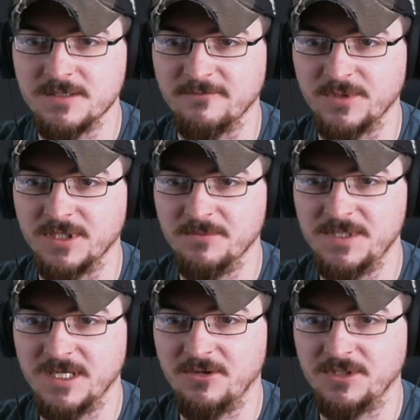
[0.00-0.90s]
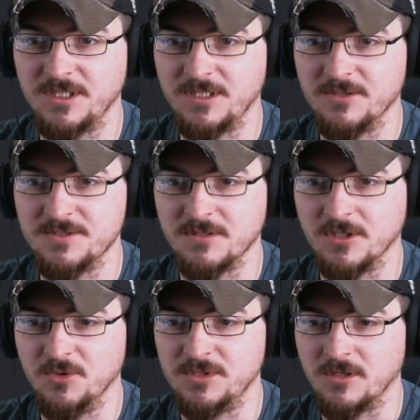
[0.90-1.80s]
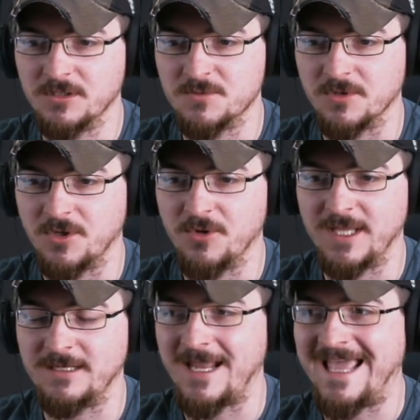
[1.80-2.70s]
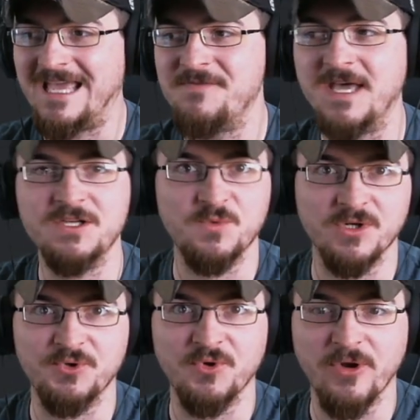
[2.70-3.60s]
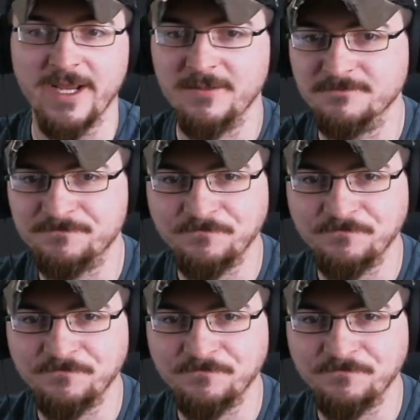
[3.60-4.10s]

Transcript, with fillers: If we come down here to Glow Darks, we're going to go ahead and add that to our new grade.